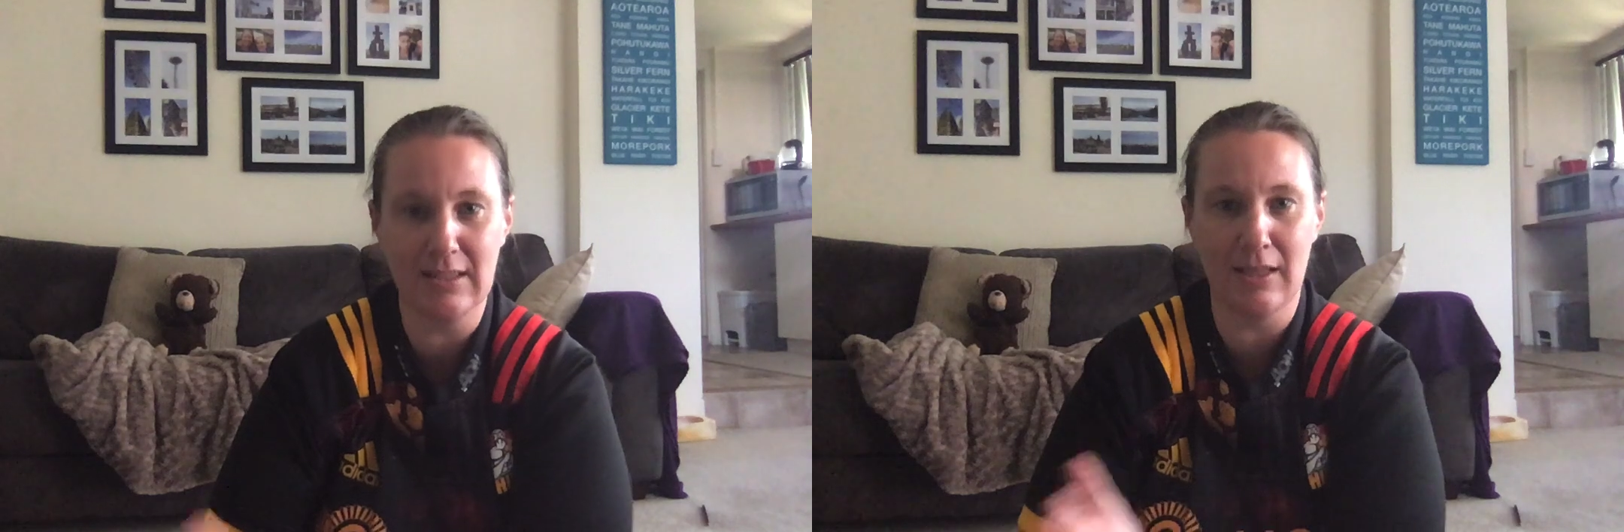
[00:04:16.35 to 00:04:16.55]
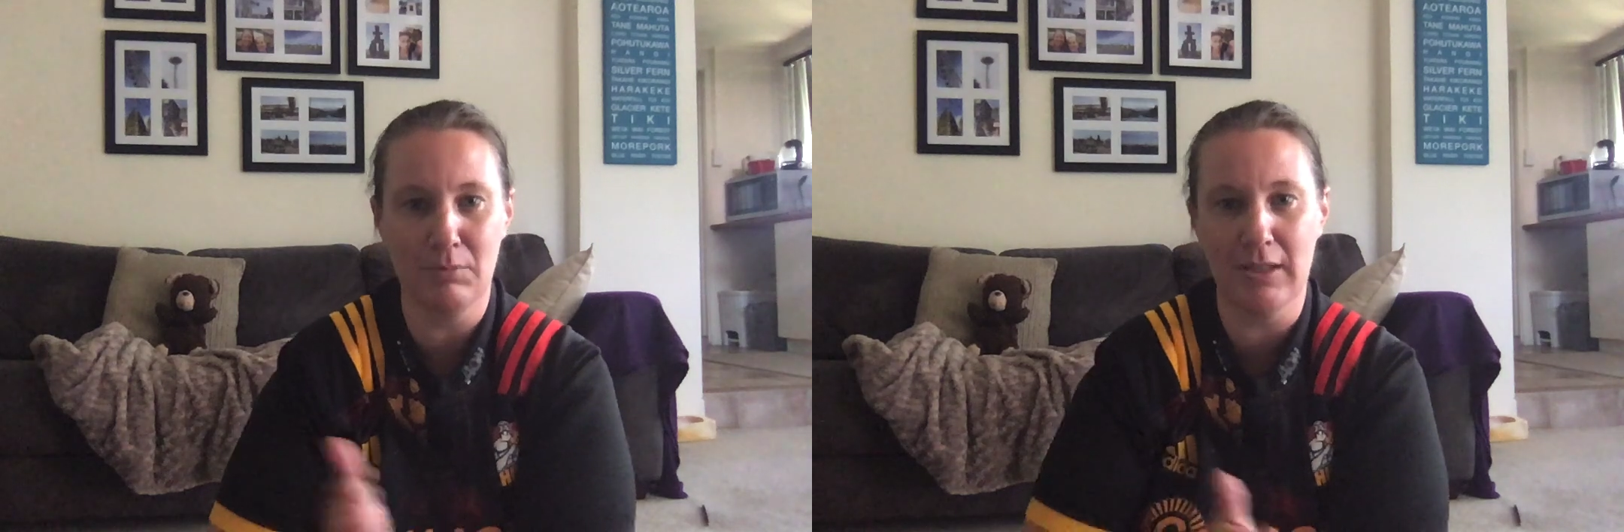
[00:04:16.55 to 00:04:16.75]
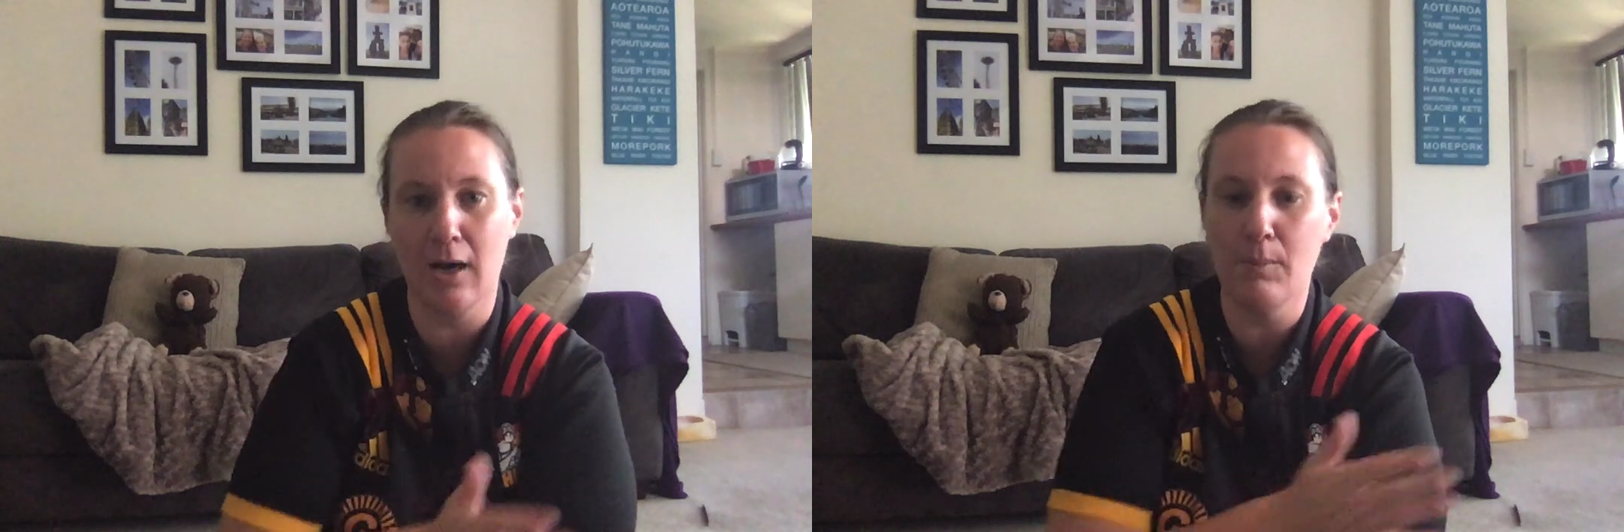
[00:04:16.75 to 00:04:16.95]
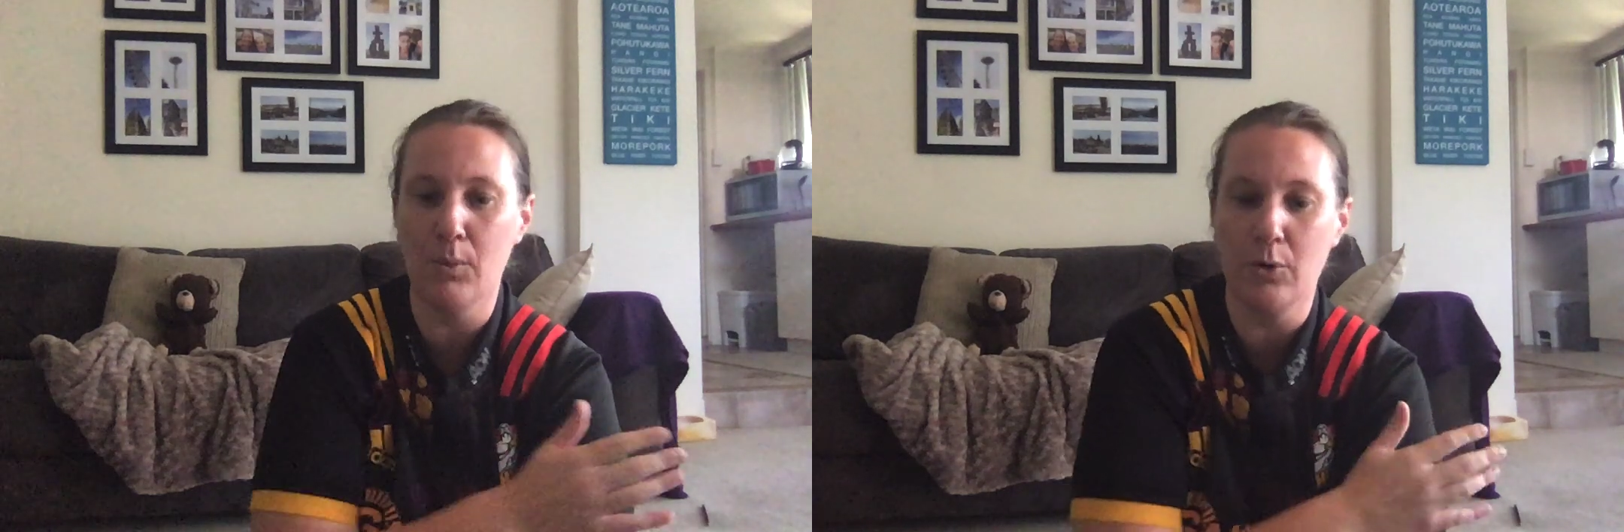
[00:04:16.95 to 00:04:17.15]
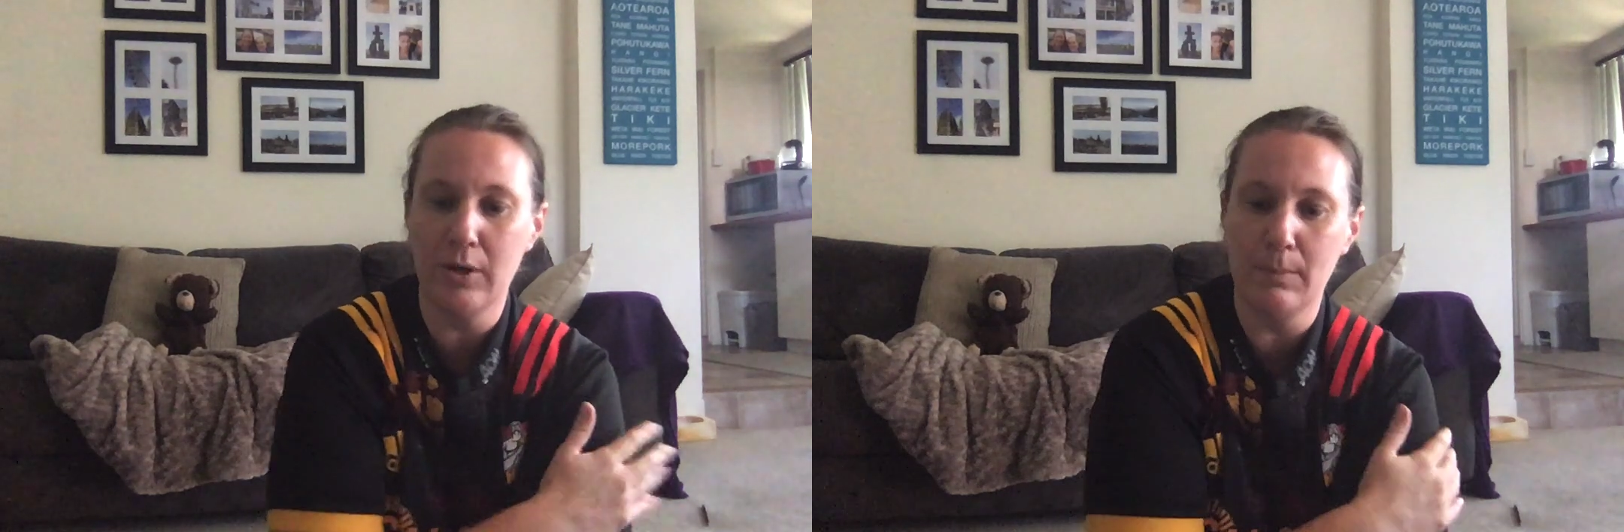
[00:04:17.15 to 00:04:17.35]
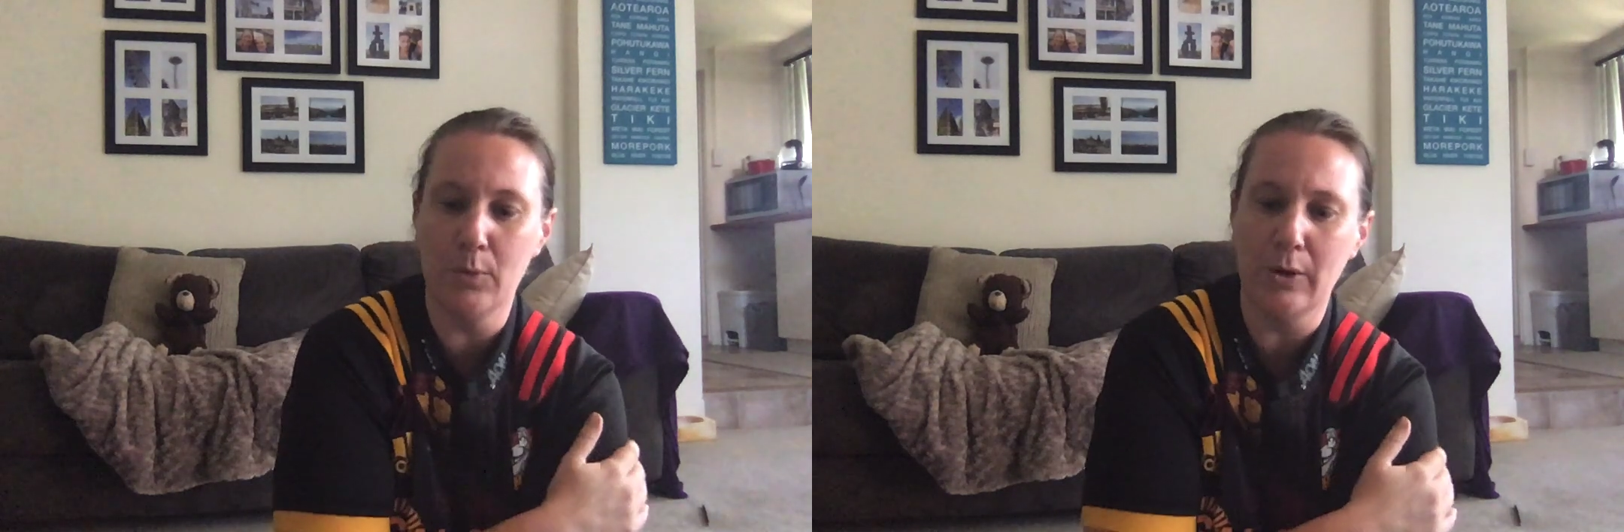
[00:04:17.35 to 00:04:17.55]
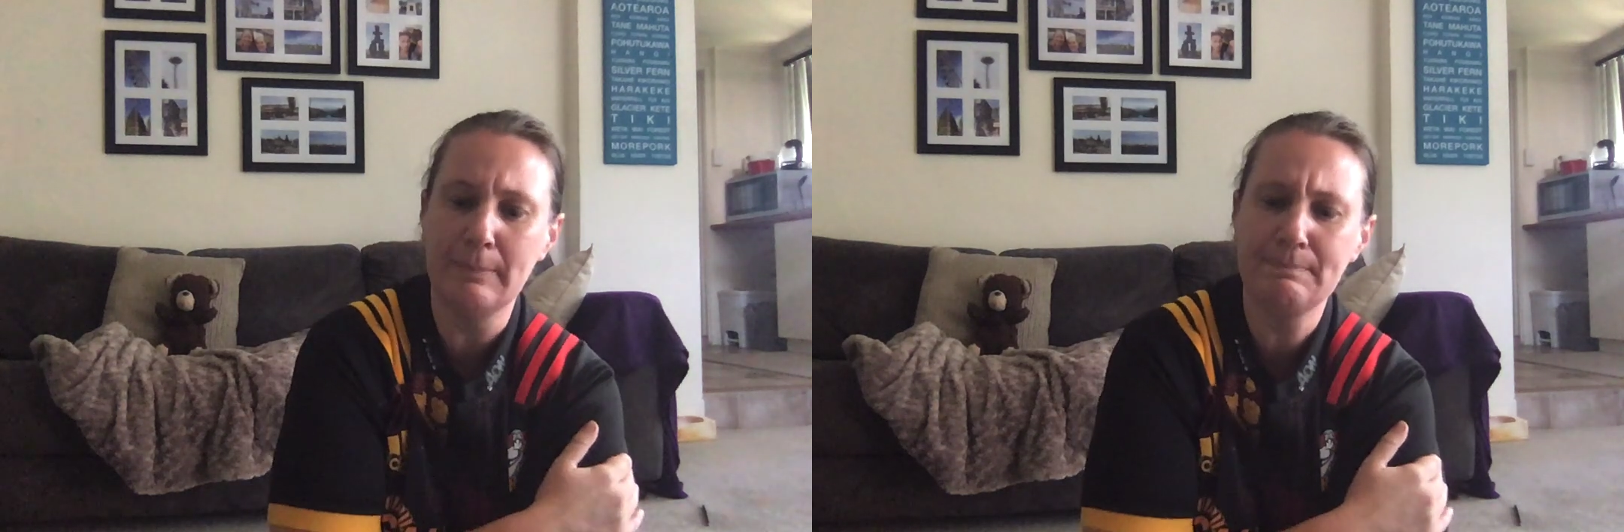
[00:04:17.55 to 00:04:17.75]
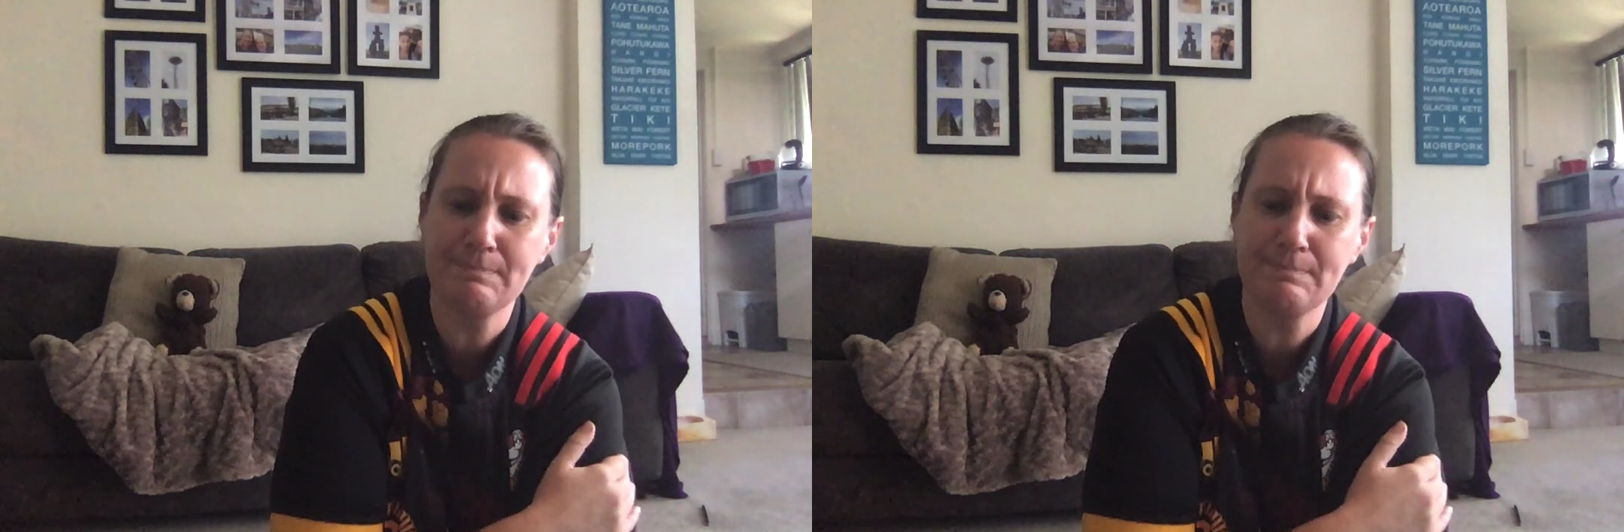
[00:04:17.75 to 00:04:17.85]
can become more and more.